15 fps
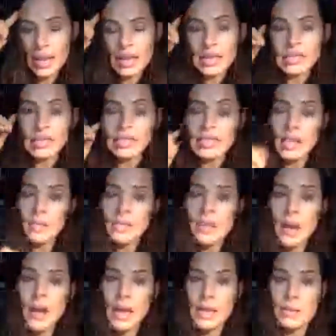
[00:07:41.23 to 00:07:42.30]
is
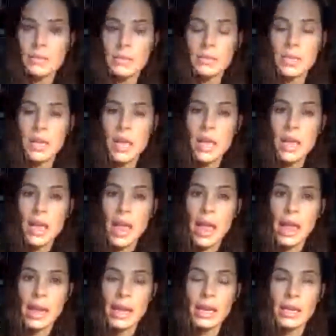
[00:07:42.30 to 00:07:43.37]
sometimes
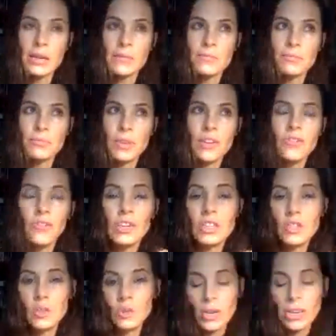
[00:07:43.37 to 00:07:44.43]
a
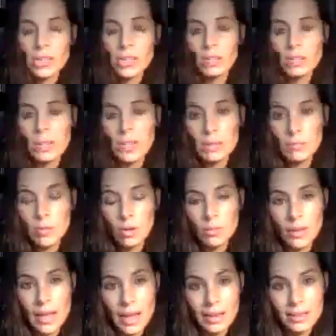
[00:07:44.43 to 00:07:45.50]
frustration with the
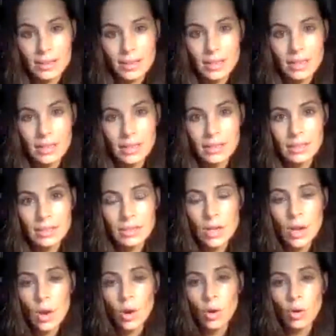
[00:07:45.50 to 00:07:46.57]
moment as it is,
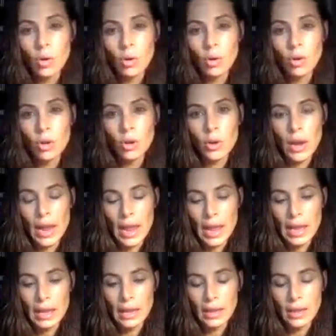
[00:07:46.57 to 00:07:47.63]
or
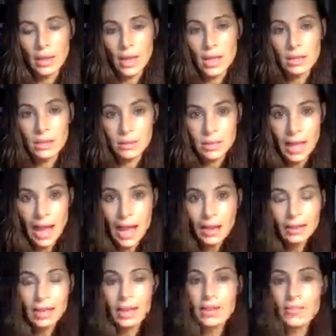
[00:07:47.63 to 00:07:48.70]
a
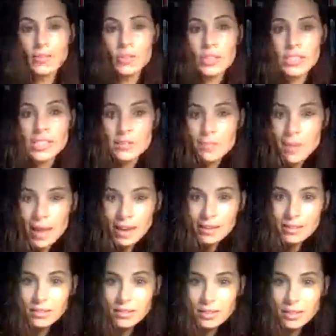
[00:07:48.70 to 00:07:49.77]
lack of
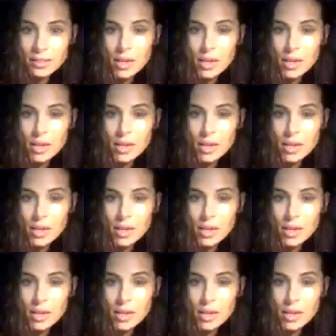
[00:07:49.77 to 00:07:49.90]
respect,